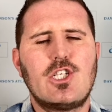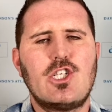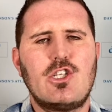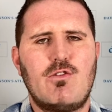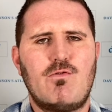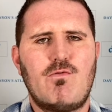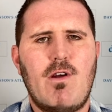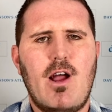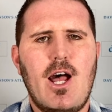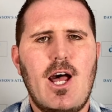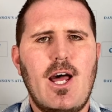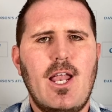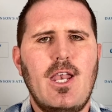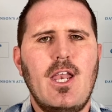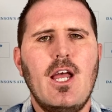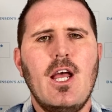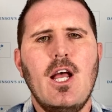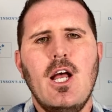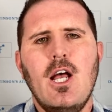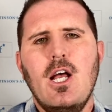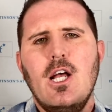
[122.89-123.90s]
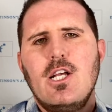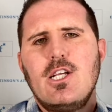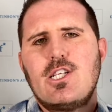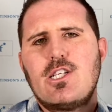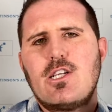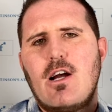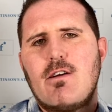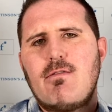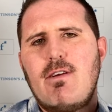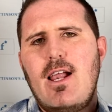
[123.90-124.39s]
should run.
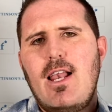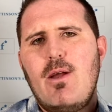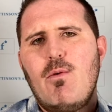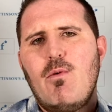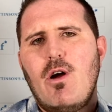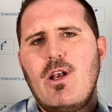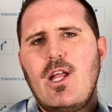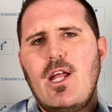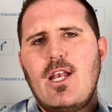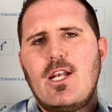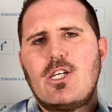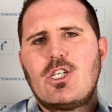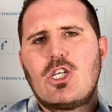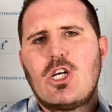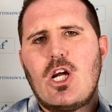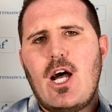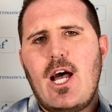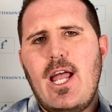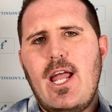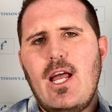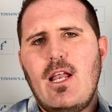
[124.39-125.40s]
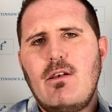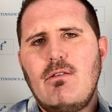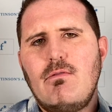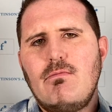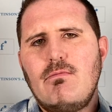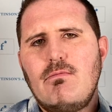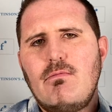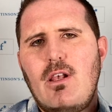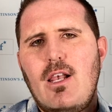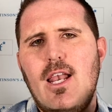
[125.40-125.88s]
So I really want you to try and
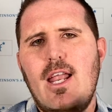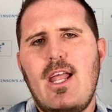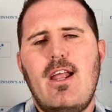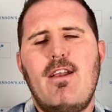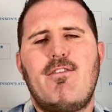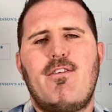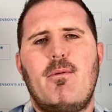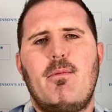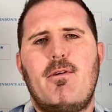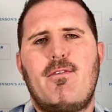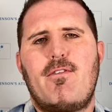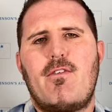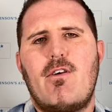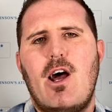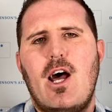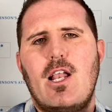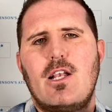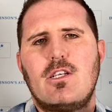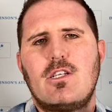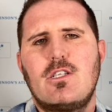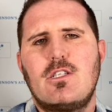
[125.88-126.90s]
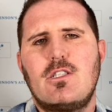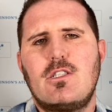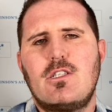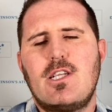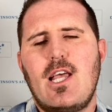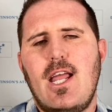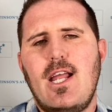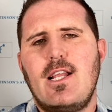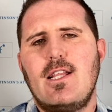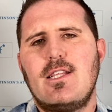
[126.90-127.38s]
lead from the front.
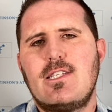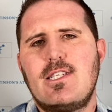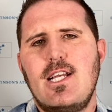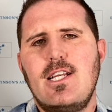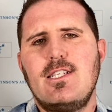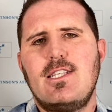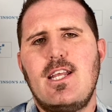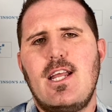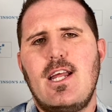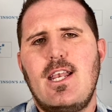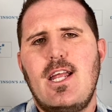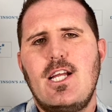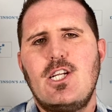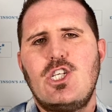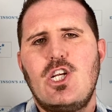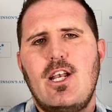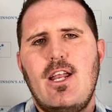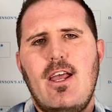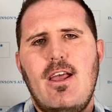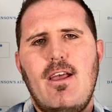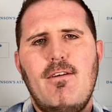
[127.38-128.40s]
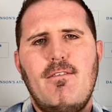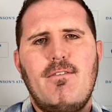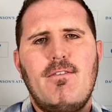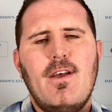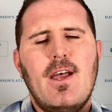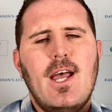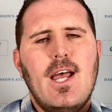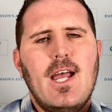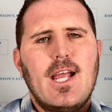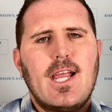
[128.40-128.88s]
Seize the
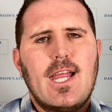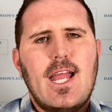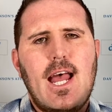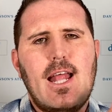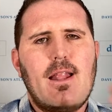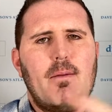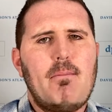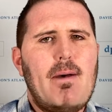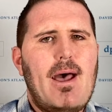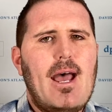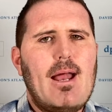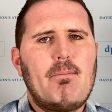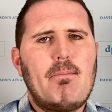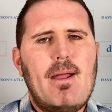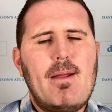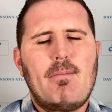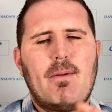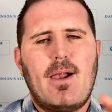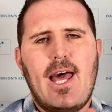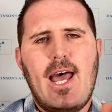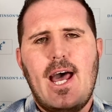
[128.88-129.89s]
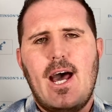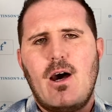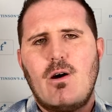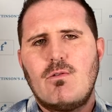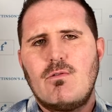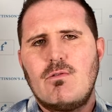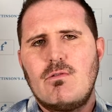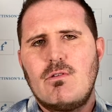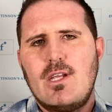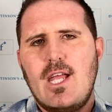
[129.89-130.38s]
initiative, get the bad people
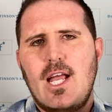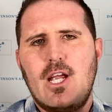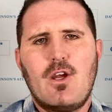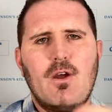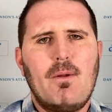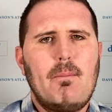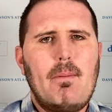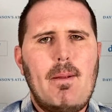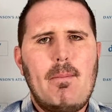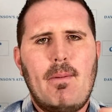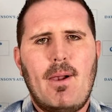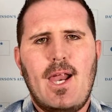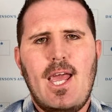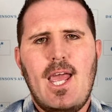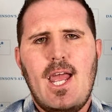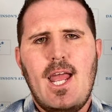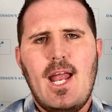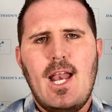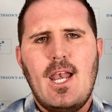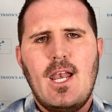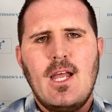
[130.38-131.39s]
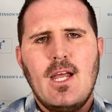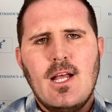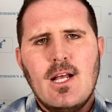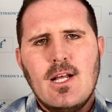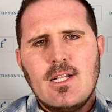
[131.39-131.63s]
out, get good people in,